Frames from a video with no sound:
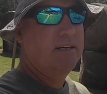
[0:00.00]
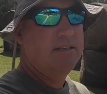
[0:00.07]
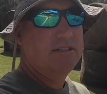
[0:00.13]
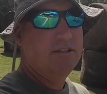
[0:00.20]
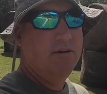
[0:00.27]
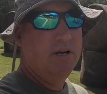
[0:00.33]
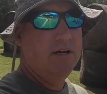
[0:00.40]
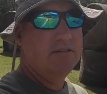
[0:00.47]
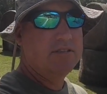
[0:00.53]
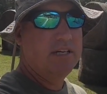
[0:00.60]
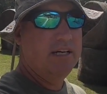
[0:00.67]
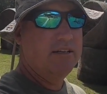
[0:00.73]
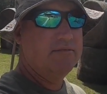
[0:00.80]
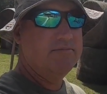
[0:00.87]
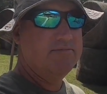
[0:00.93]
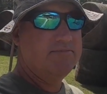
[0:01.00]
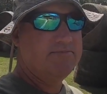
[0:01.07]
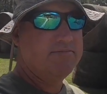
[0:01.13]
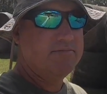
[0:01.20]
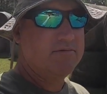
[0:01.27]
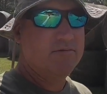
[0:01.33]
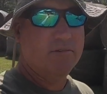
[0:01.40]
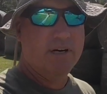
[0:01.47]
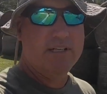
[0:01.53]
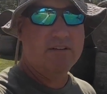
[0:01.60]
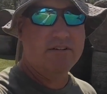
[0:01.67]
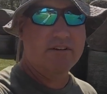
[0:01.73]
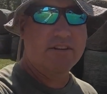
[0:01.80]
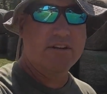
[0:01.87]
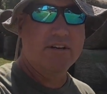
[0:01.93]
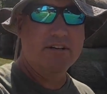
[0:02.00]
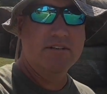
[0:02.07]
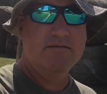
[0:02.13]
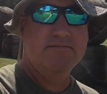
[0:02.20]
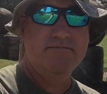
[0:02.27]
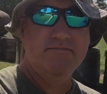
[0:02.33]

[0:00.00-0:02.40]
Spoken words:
2 loads down, waiting on the 3rd.